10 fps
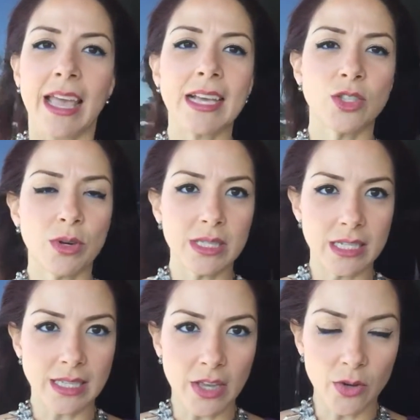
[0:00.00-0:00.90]
get to
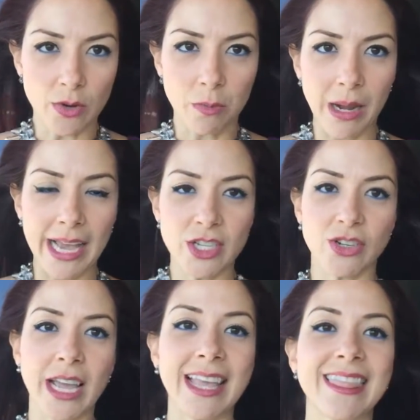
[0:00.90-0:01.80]
understand your
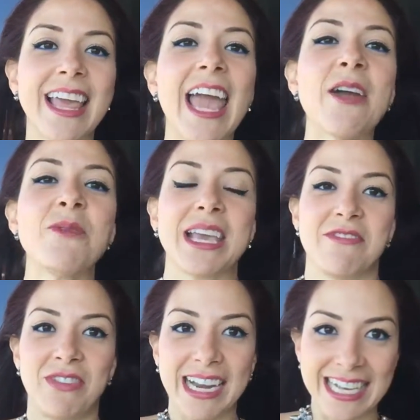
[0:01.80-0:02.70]
complexion, and then we
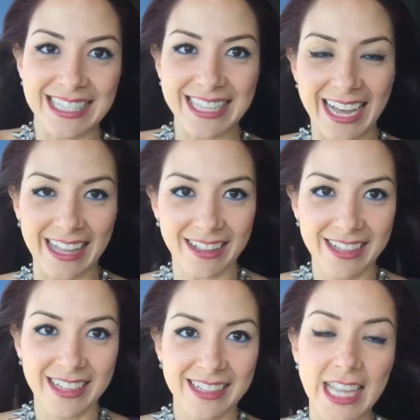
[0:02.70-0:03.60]
can find a style
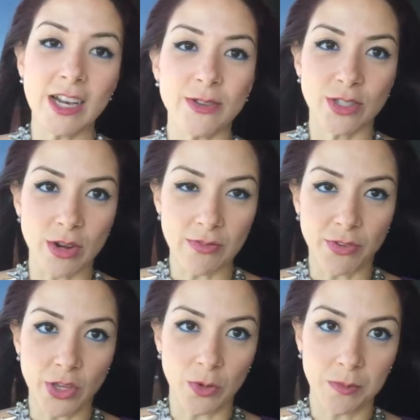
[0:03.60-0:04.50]
that looks great
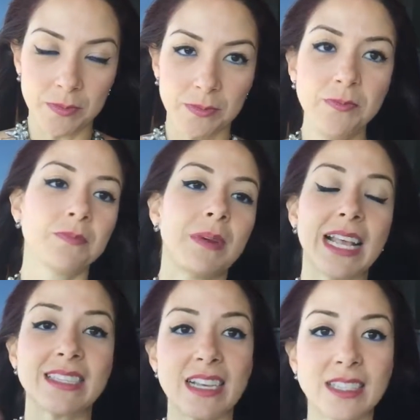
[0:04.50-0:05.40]
for you. But
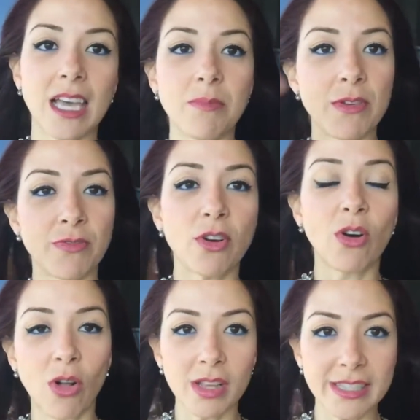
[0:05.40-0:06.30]
as I said before,
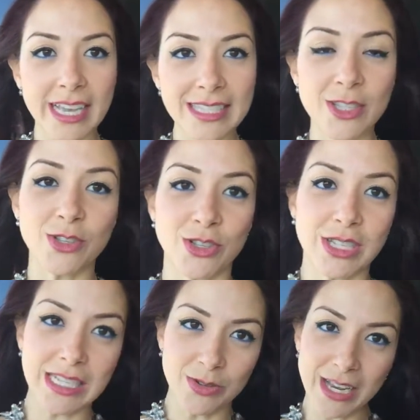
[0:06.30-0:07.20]
all this, you just
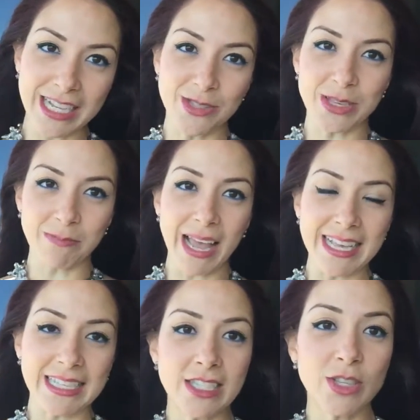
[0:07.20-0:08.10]
need to get into a
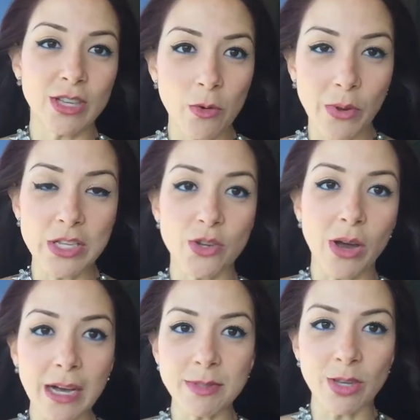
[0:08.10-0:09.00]
place in which you
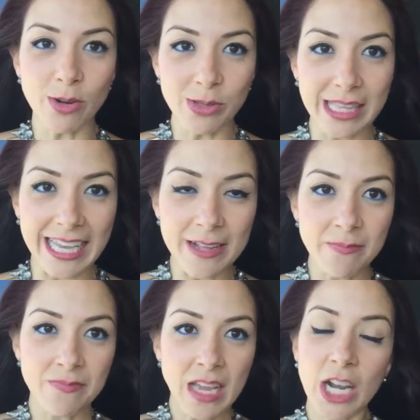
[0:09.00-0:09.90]
absolutely
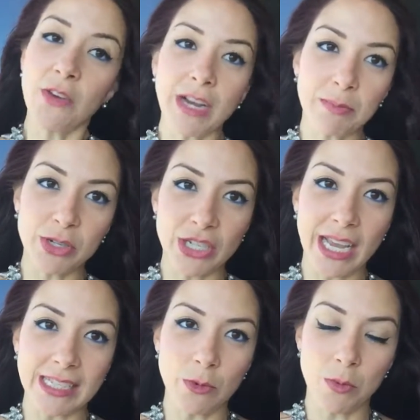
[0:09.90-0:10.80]
love and
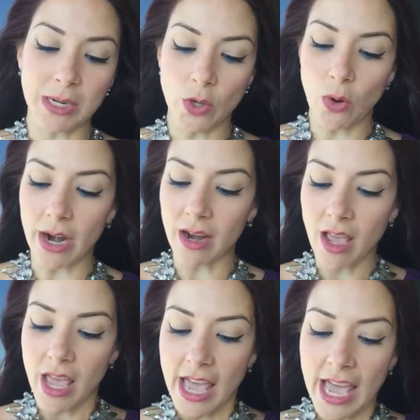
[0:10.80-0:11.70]
appreciate the woman you are.
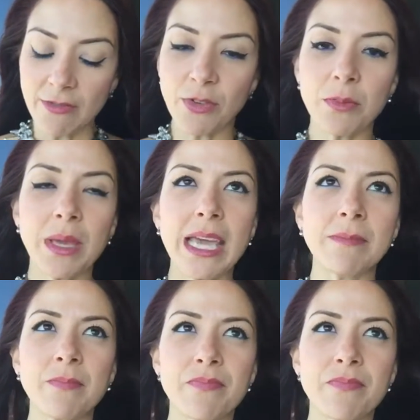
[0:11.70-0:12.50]
And for me,